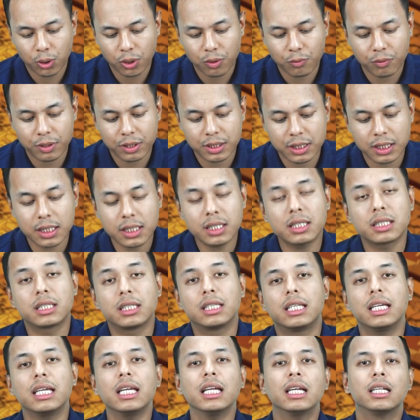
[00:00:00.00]
which is
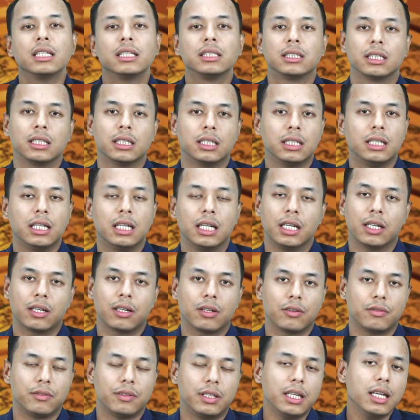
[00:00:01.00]
the third layer
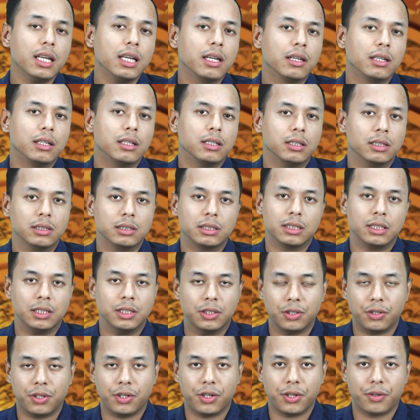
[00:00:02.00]
of the Earth's
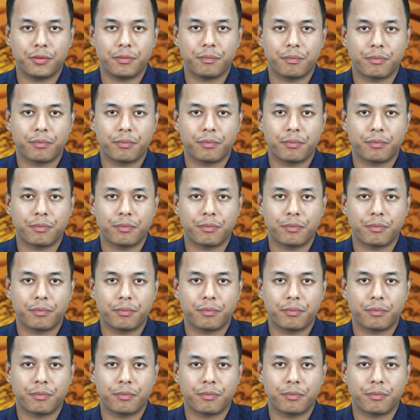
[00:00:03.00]
interior.